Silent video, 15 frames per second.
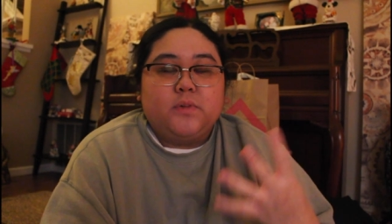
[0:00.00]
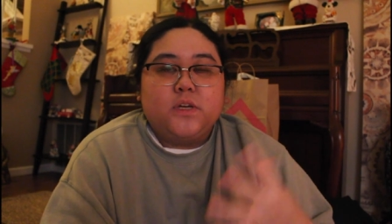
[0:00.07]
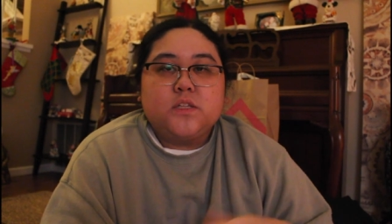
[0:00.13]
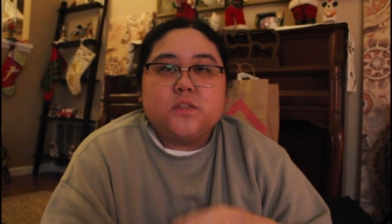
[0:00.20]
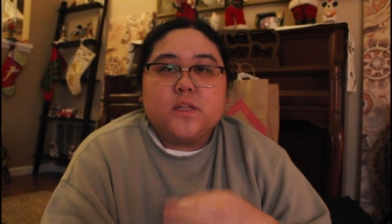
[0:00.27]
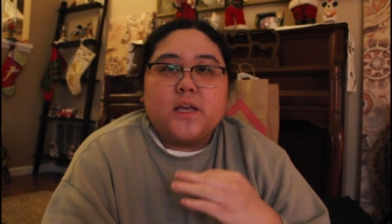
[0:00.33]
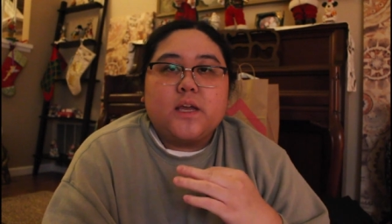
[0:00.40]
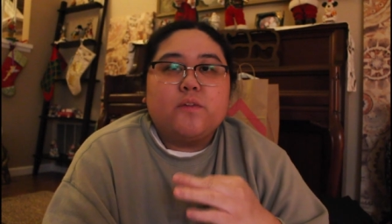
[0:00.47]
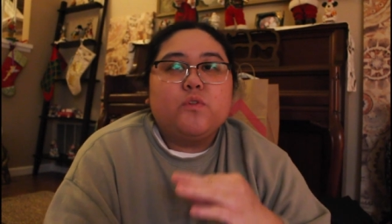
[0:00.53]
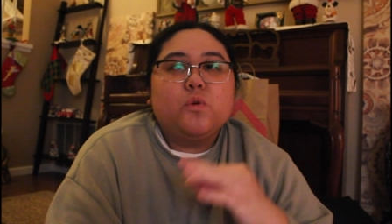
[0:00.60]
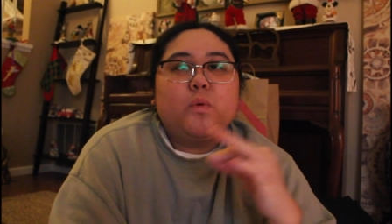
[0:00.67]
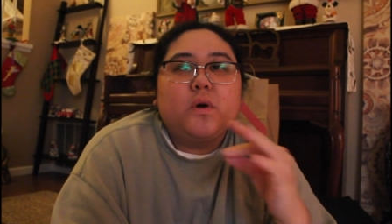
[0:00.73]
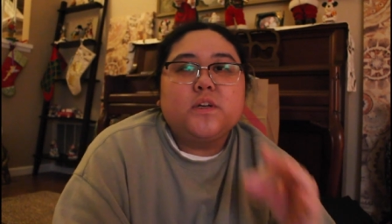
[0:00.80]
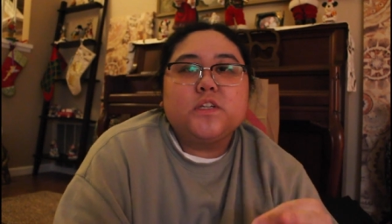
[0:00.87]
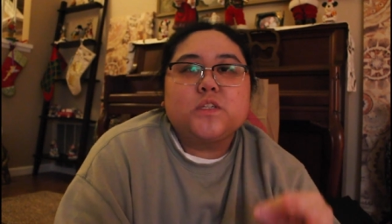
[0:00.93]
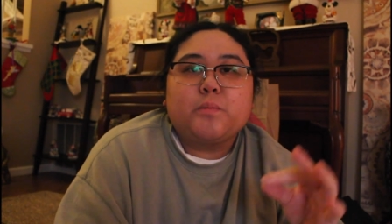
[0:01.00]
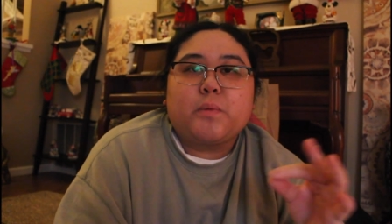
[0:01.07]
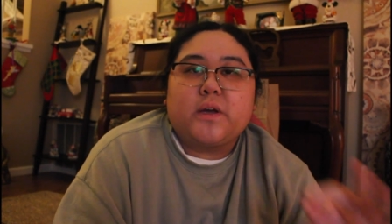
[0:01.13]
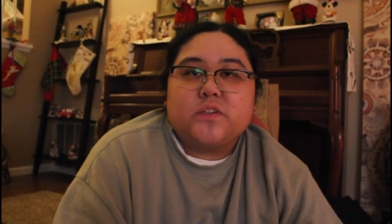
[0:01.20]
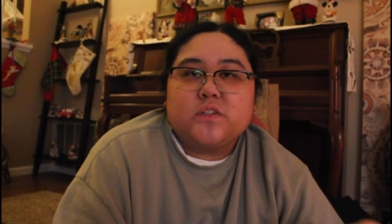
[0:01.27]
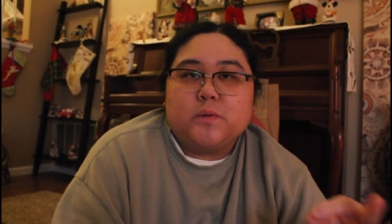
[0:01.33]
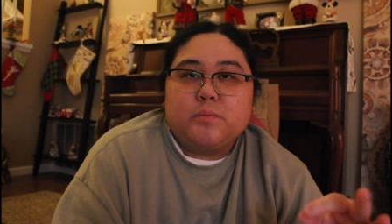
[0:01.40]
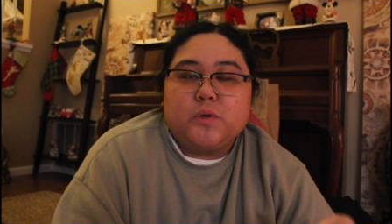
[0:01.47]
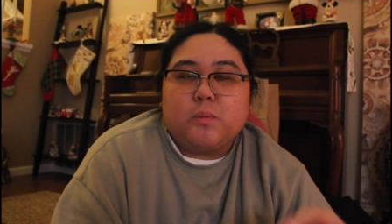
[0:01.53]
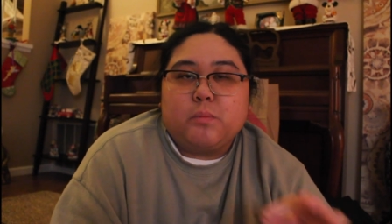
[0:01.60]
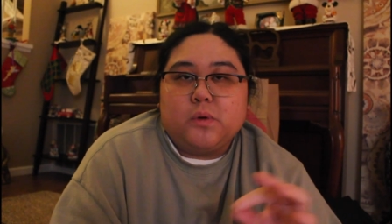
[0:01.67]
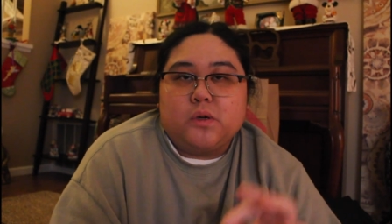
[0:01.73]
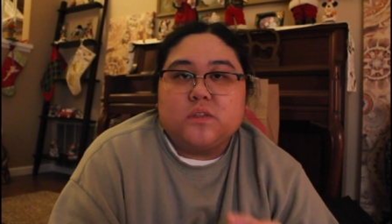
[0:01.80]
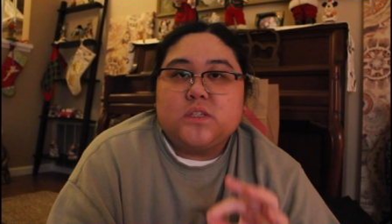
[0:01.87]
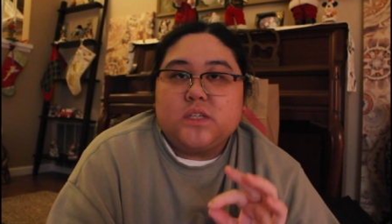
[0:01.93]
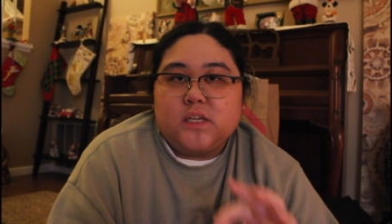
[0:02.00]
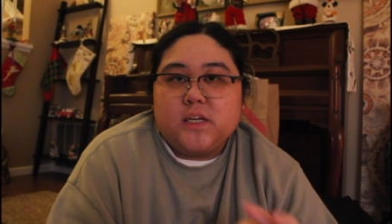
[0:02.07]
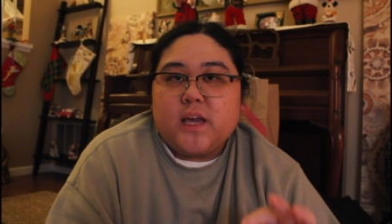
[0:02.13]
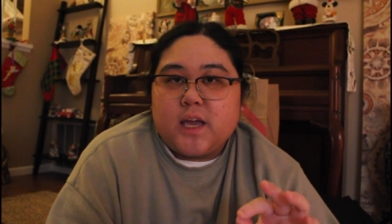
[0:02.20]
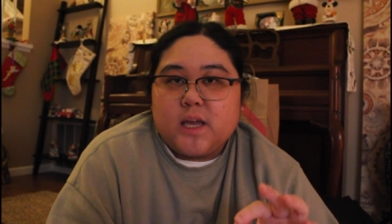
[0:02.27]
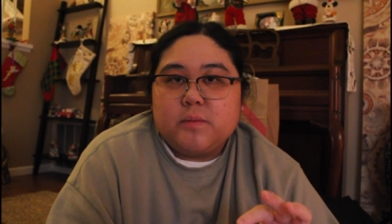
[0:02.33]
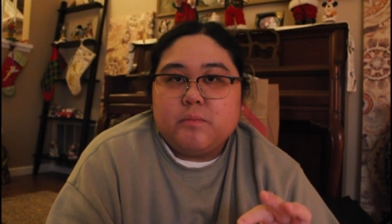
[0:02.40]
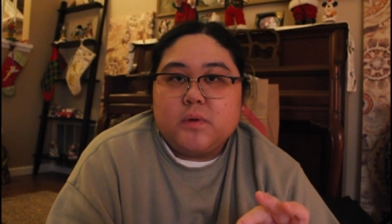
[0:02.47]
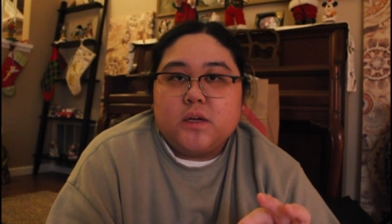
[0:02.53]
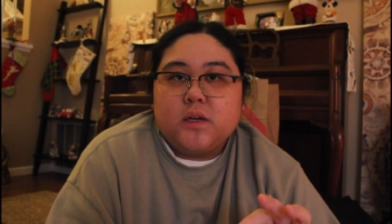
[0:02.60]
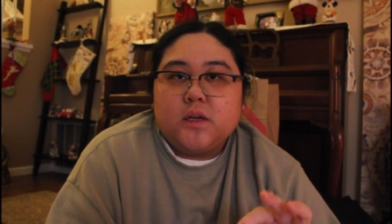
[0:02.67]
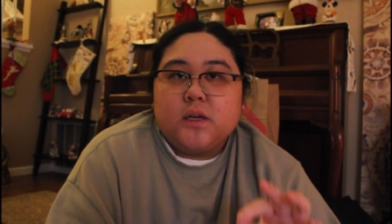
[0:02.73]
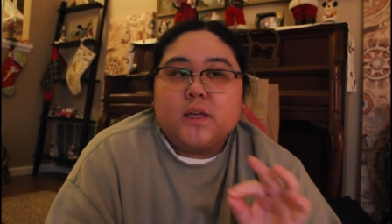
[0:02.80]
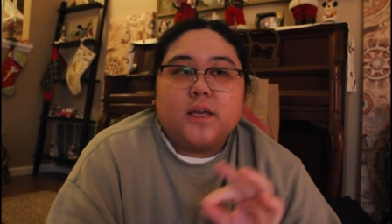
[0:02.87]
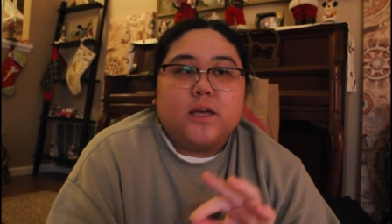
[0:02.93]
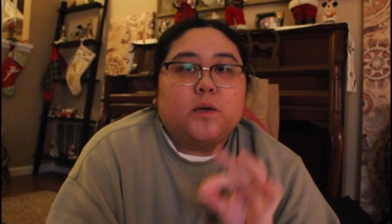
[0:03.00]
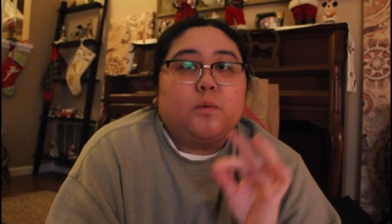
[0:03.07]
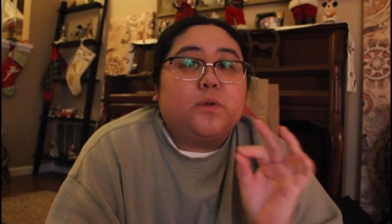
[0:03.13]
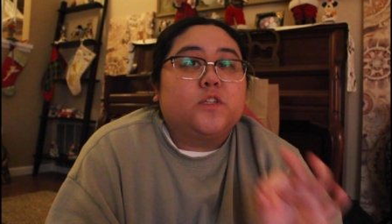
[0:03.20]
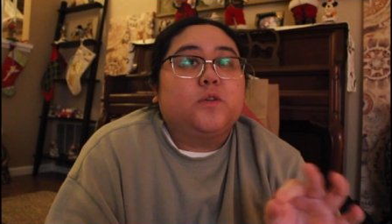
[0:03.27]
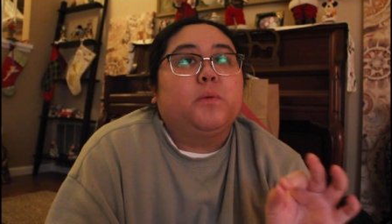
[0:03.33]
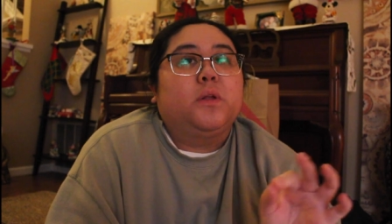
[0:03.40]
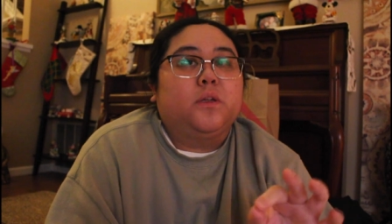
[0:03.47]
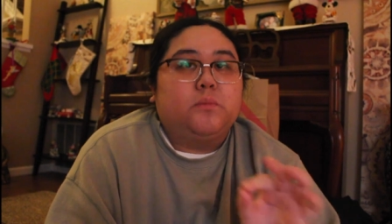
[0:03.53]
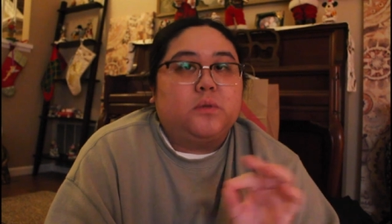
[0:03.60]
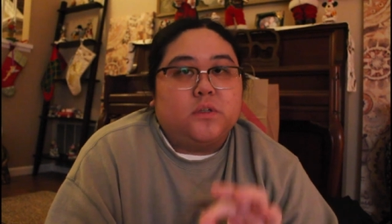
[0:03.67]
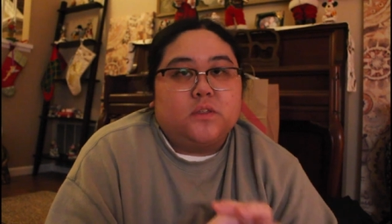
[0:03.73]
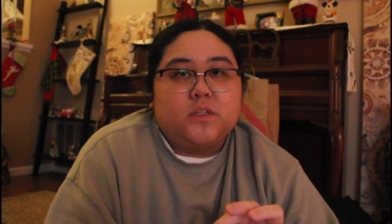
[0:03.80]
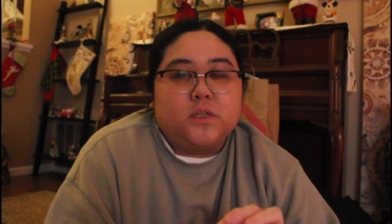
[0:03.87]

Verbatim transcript: it's like if you want to spice up your milk tea game, get a wintermelon milk